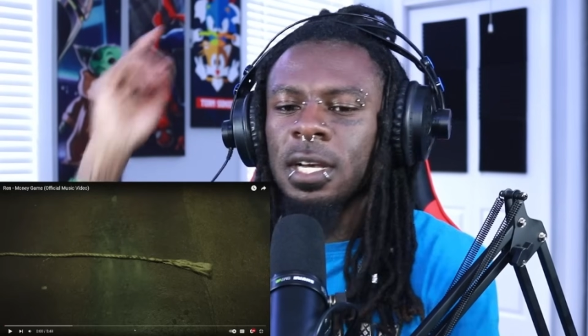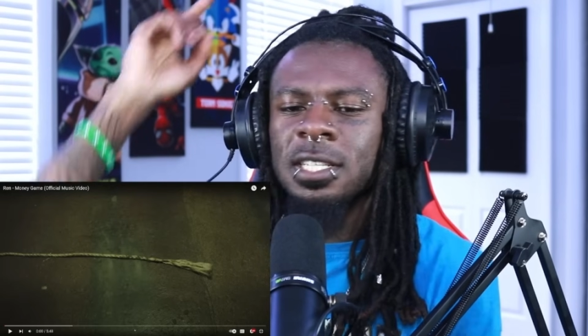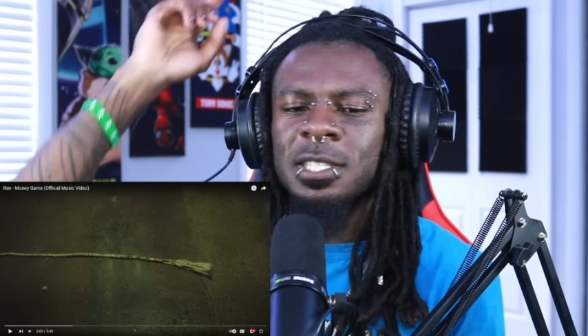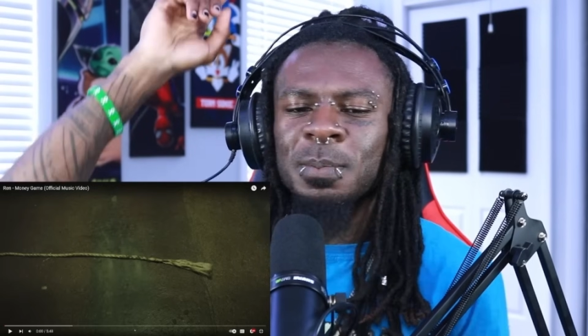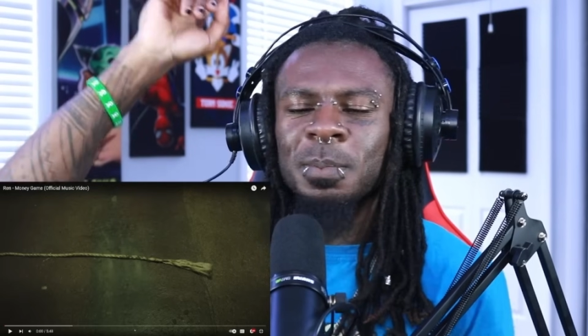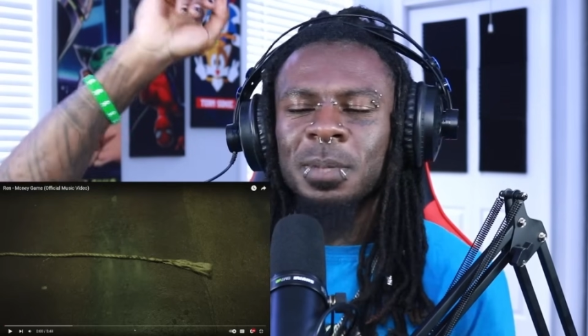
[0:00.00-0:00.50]

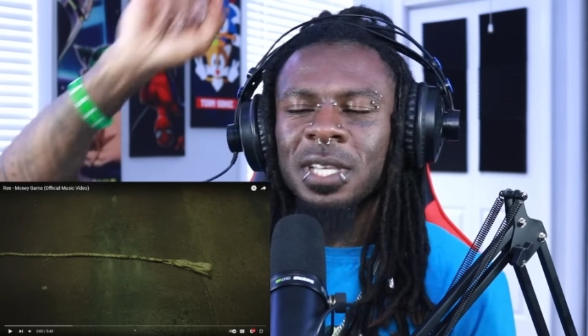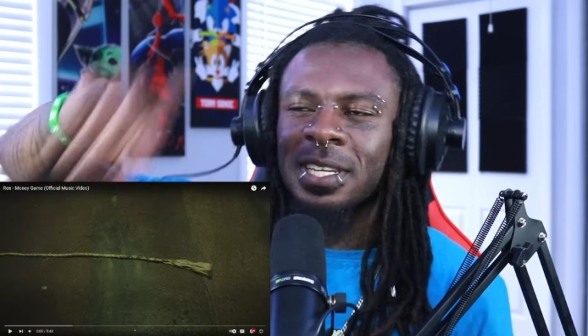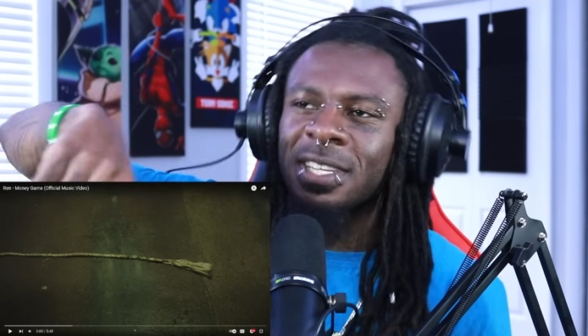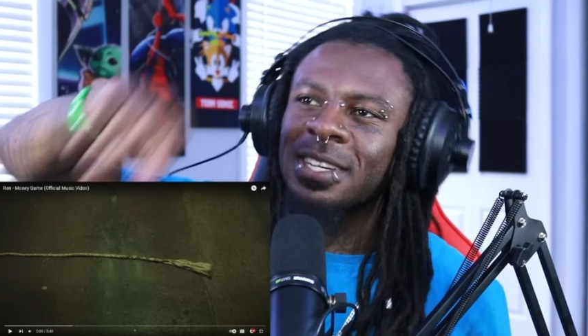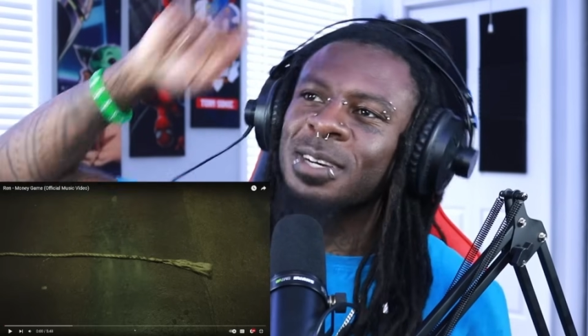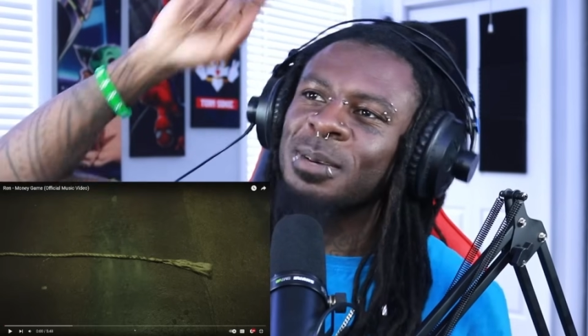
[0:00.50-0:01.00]

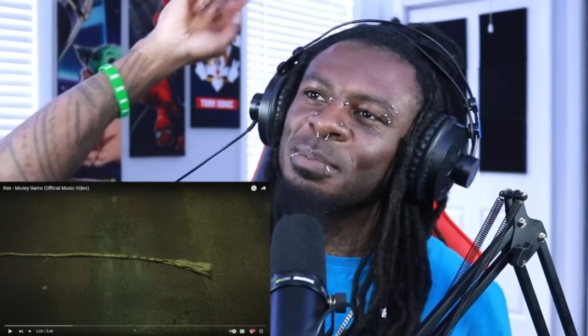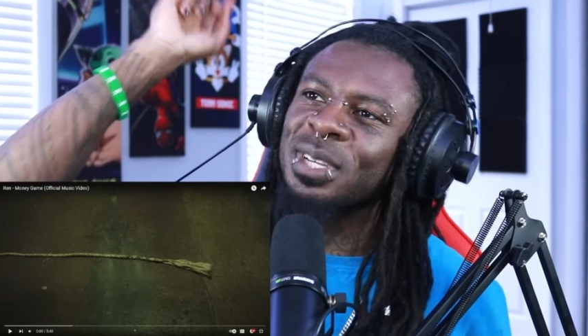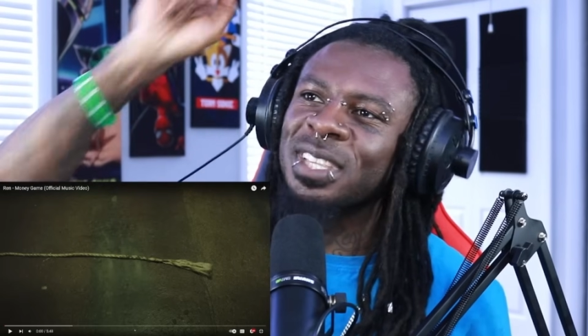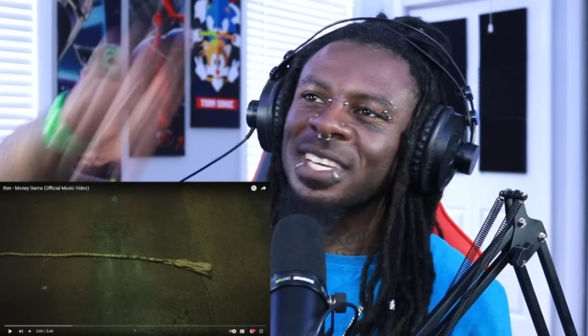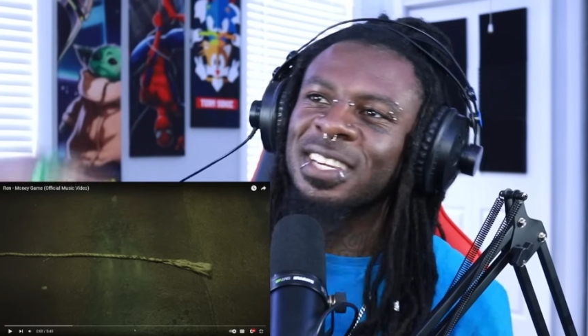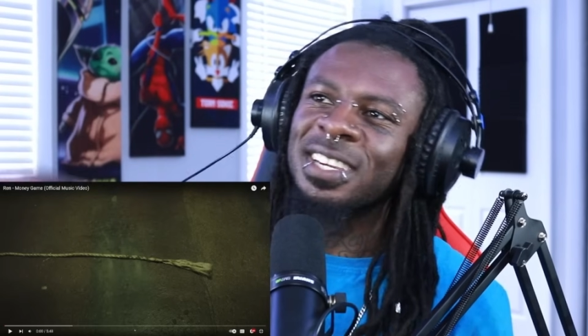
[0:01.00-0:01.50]
Splenda
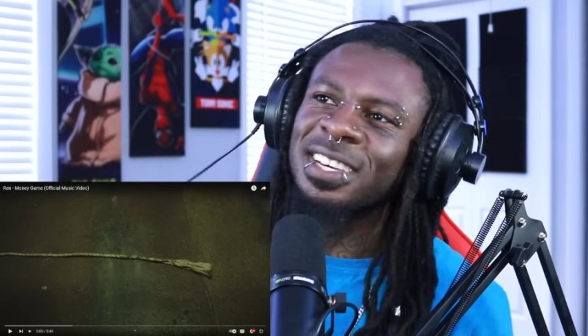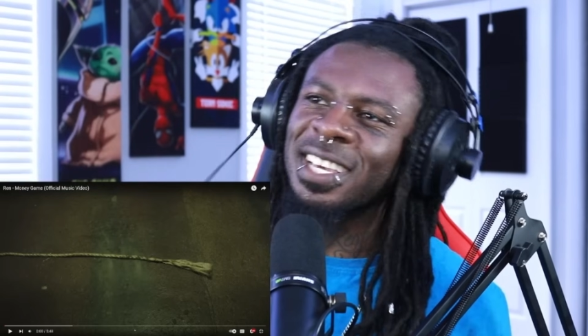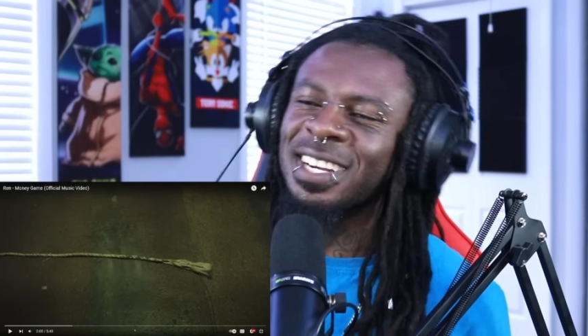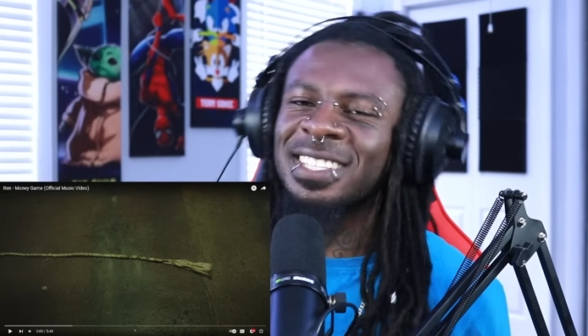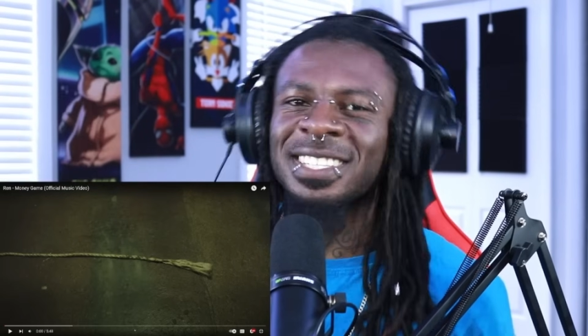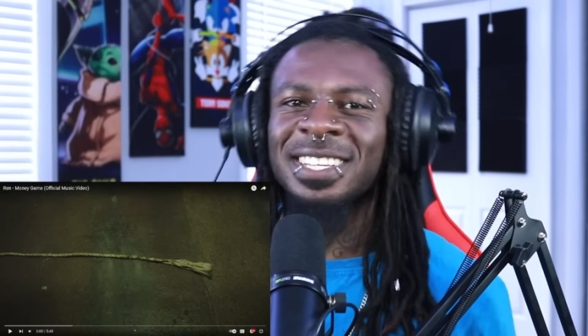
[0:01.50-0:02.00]
Belinda.
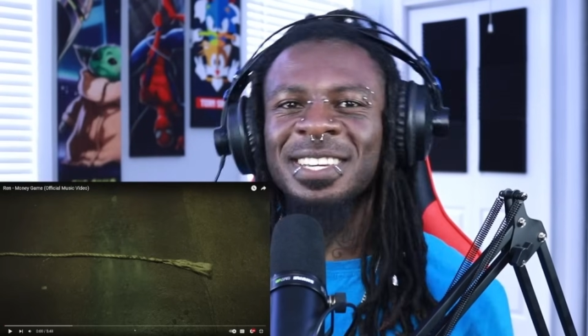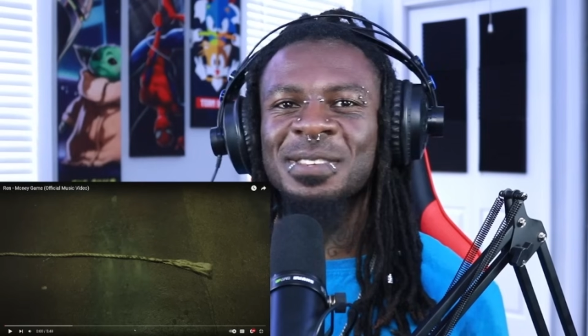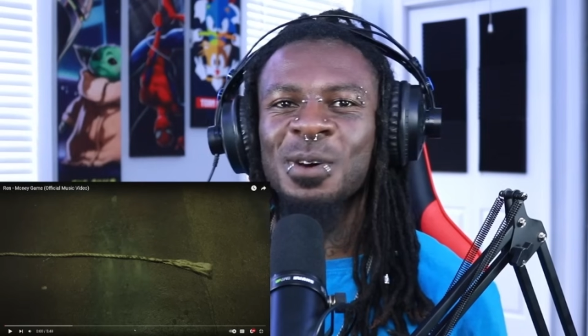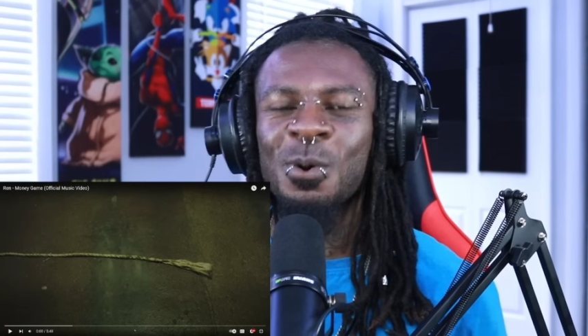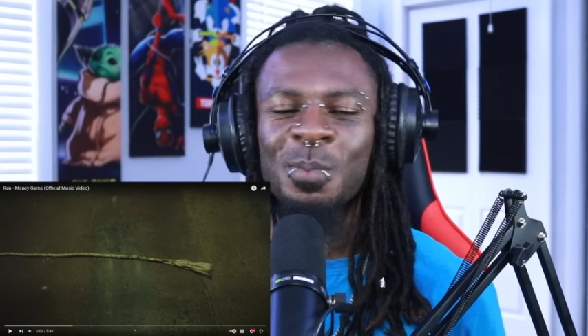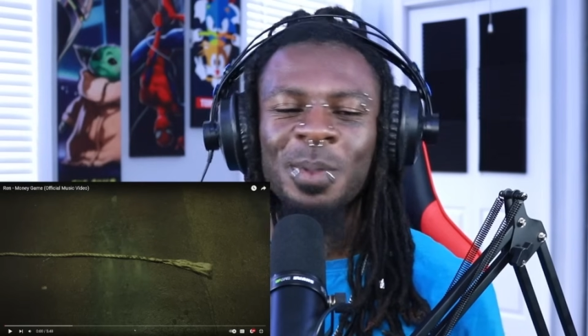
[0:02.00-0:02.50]
That is a
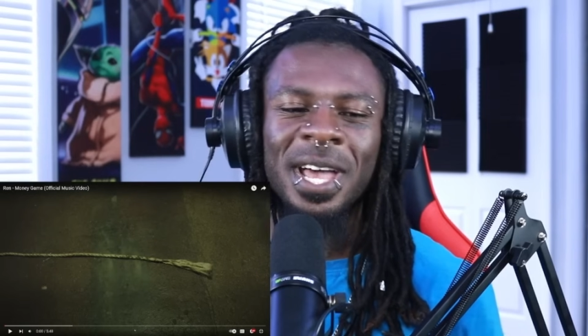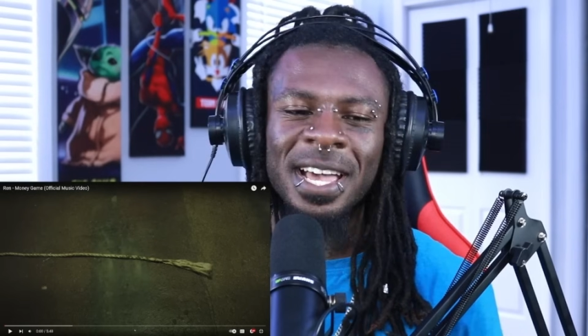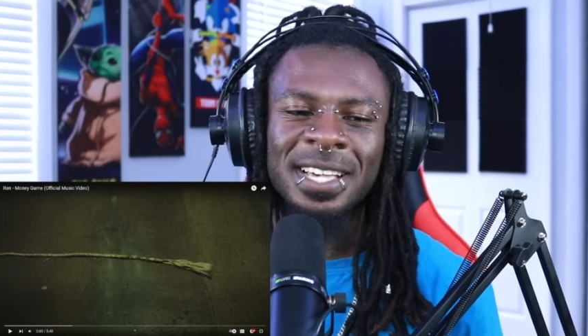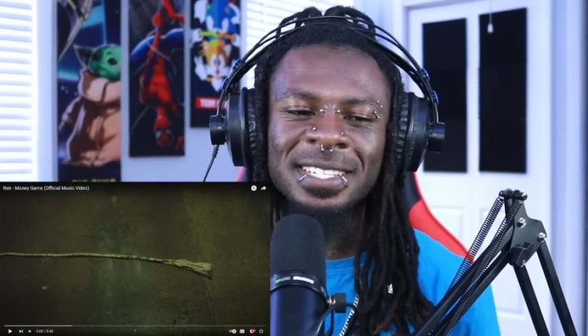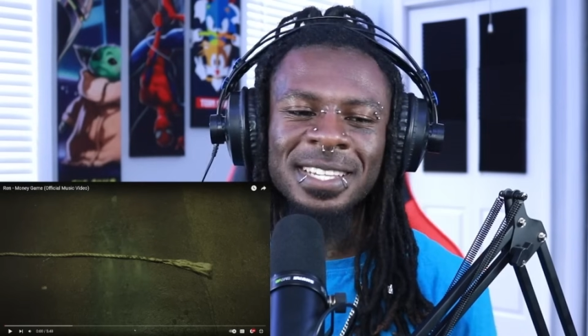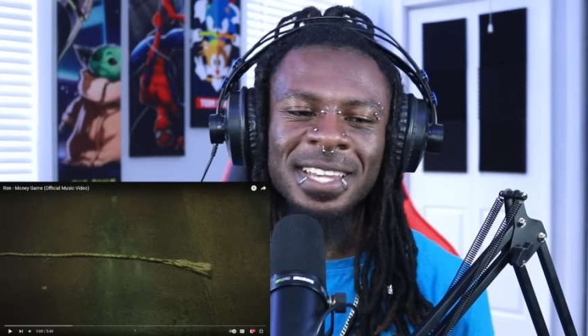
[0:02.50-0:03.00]
dope
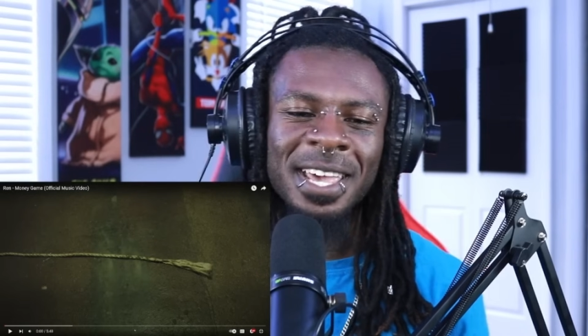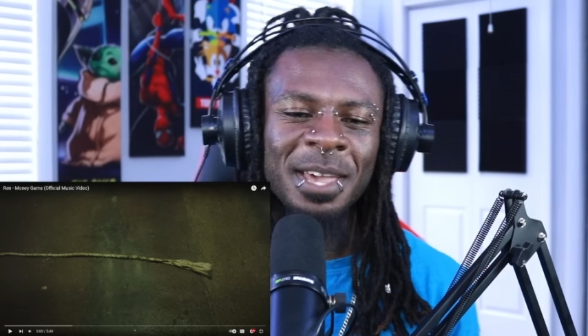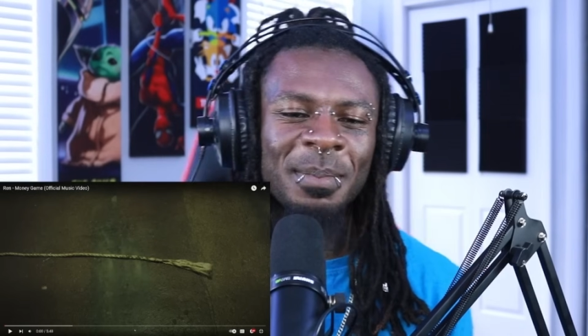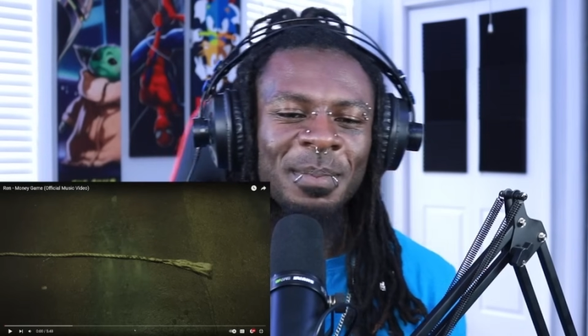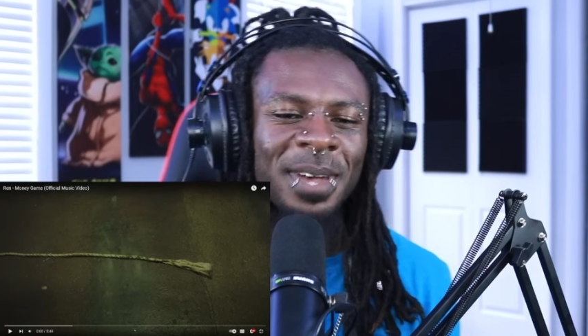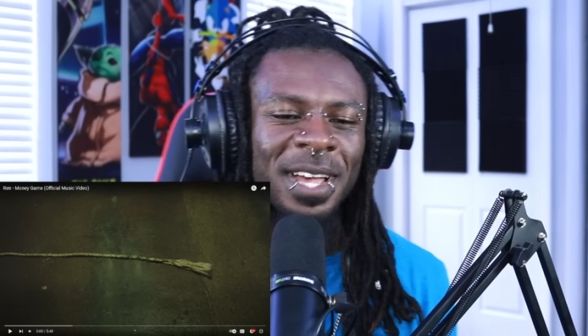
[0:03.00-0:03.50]
ass name.